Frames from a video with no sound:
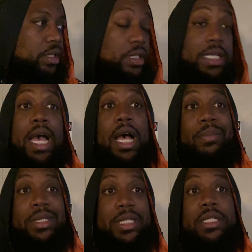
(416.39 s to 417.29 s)
because I'm
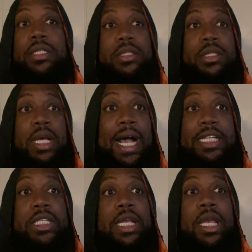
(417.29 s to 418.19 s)
addicted to
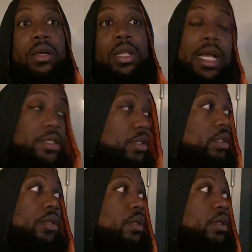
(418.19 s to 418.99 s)
IG, I ain't gonna lie to you.